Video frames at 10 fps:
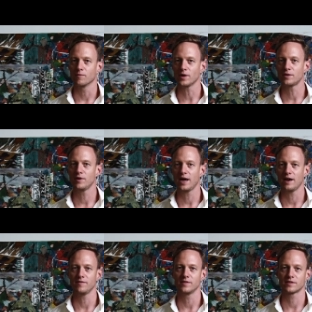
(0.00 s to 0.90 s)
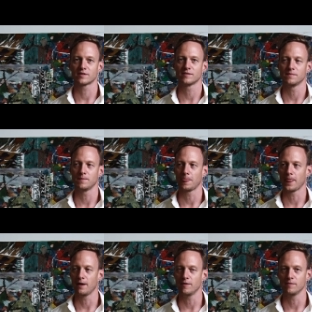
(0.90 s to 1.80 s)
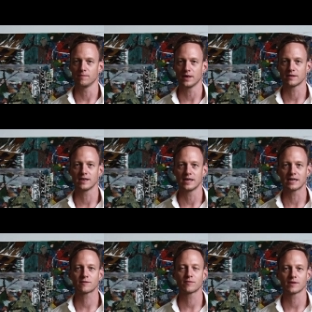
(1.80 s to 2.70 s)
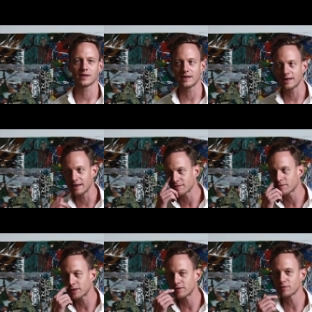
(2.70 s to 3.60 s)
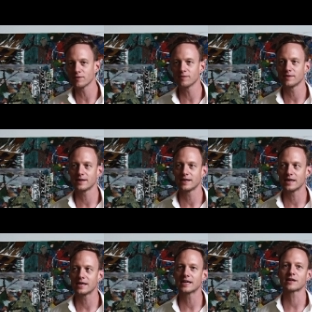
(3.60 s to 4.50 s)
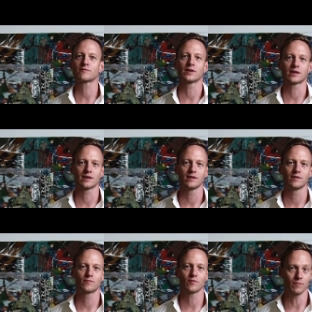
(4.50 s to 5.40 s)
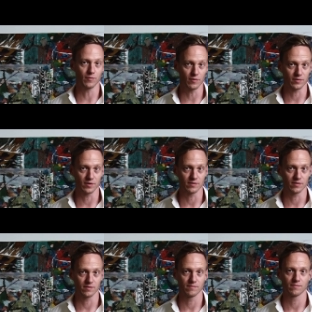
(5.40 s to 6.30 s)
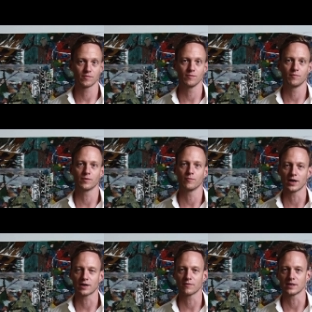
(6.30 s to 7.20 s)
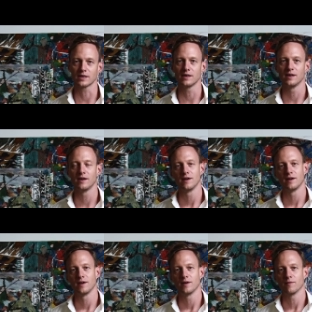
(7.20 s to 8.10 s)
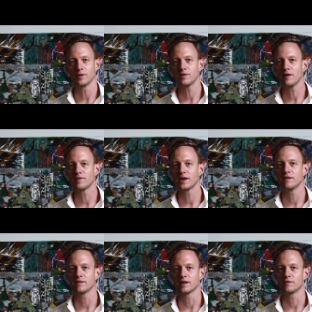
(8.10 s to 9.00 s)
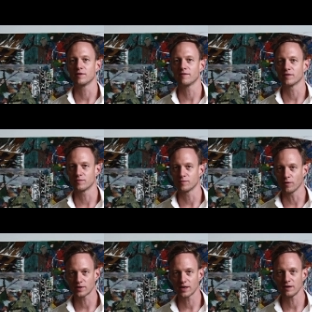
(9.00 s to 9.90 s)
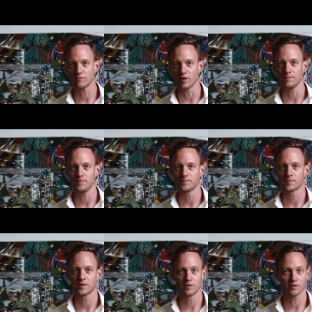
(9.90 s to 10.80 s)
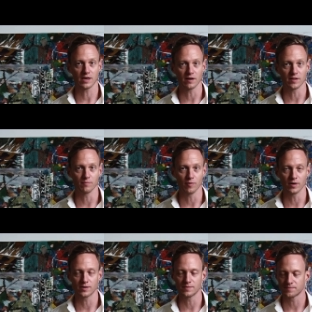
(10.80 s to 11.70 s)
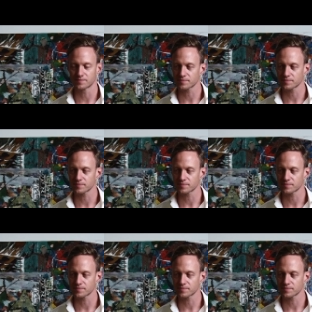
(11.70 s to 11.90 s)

what you have is, uh, let's say, electric, traditional electric drum roasters, to put it more accurately. What you have there is that you have a rotating drum, just like on the bullet,